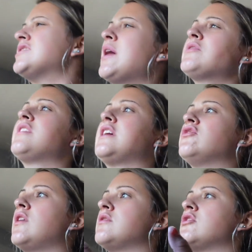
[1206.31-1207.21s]
I was thinking,
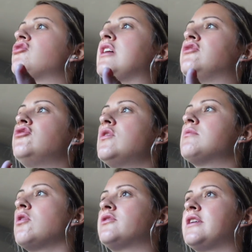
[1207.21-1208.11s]
do I should I do
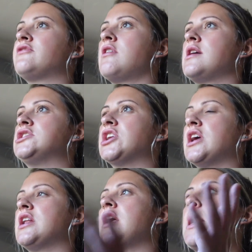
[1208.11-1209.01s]
a rotisserie
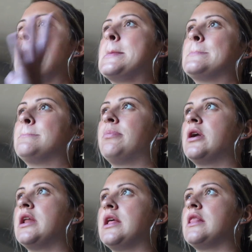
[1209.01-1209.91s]
chicken,
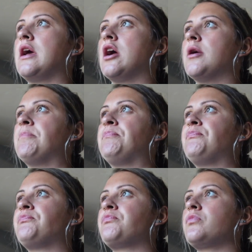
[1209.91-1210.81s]
put it in there?
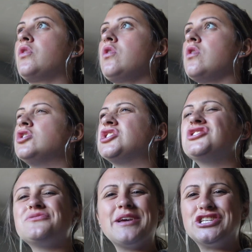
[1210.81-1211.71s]
Should I
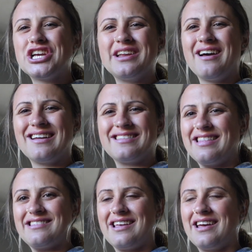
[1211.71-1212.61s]
just make chicken nuggets
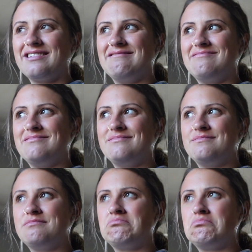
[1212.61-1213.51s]
on the side?
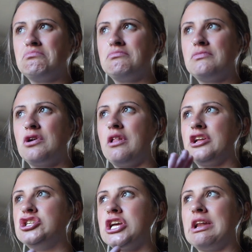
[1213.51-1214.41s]
Or
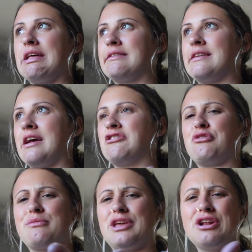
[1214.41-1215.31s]
like chicken on the side or
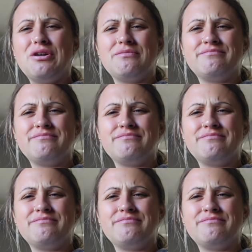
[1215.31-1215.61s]
something, you know?